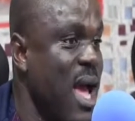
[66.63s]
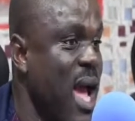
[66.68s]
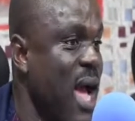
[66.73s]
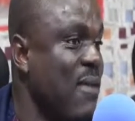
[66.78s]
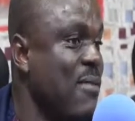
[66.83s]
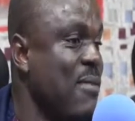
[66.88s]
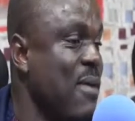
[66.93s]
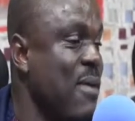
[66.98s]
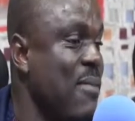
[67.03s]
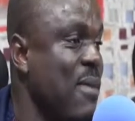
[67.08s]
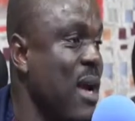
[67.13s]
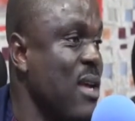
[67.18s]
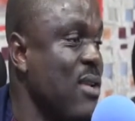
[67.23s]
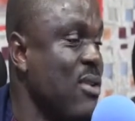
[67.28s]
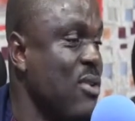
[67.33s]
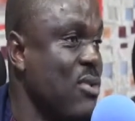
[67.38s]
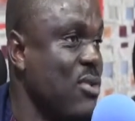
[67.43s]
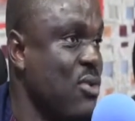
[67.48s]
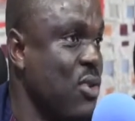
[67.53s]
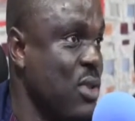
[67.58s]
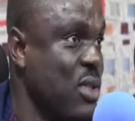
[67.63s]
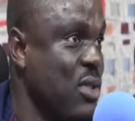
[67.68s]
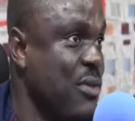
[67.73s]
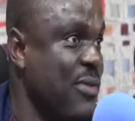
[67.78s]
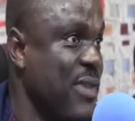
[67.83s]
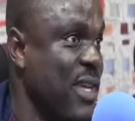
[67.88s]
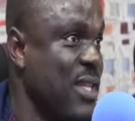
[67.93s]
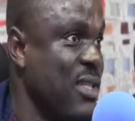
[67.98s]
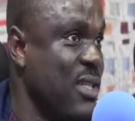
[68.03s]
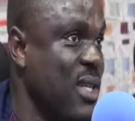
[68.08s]
I remember in Cross
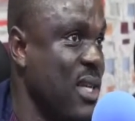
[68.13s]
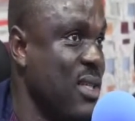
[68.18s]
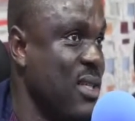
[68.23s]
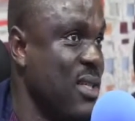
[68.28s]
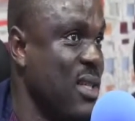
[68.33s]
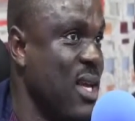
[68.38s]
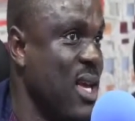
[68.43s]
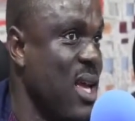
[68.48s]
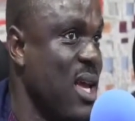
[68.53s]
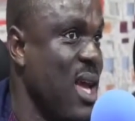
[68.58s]
River State,